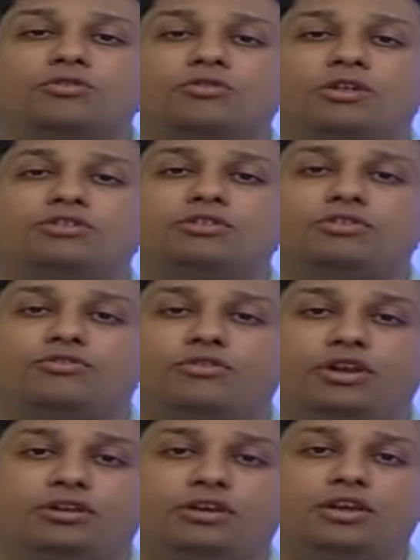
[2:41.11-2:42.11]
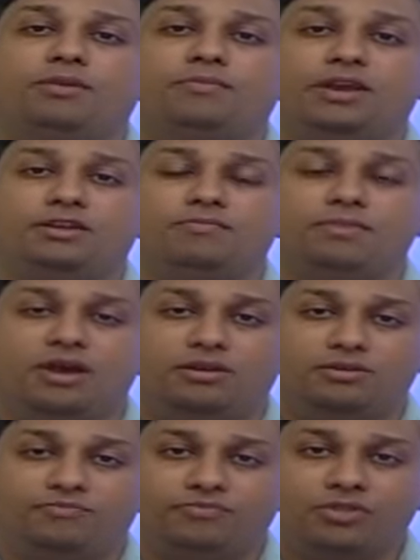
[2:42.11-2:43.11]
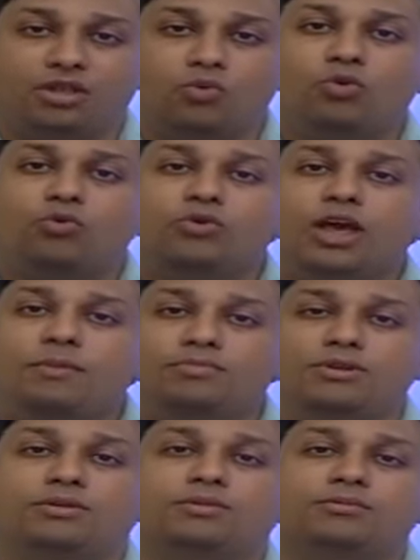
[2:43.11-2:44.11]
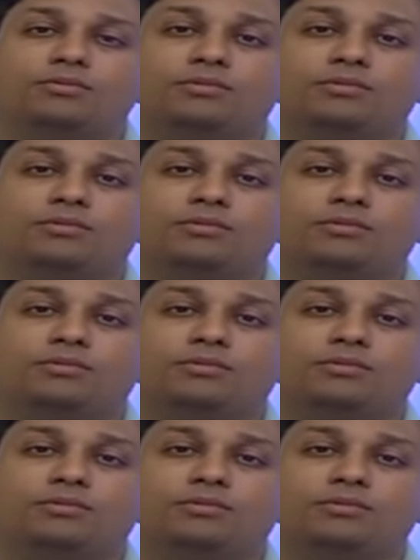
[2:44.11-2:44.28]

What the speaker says: to concentrate in a better manner? What would happen?